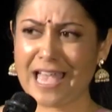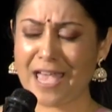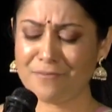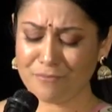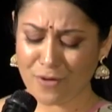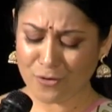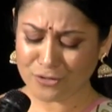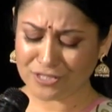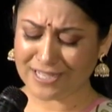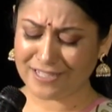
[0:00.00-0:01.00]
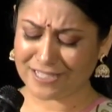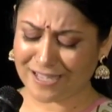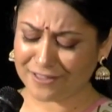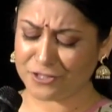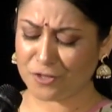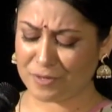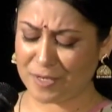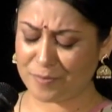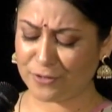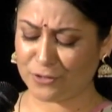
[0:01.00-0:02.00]
and most intelligent
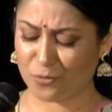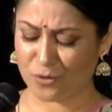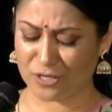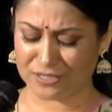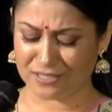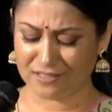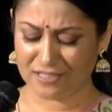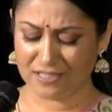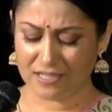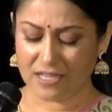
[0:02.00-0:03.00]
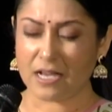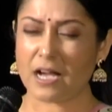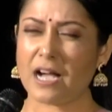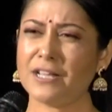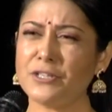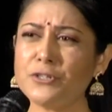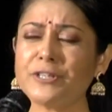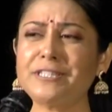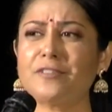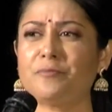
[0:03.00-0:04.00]
people in the world.
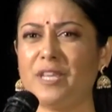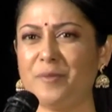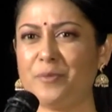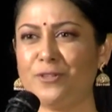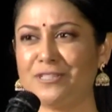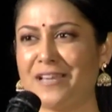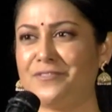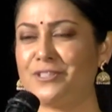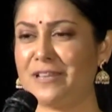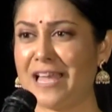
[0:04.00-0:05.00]
Hundreds of people have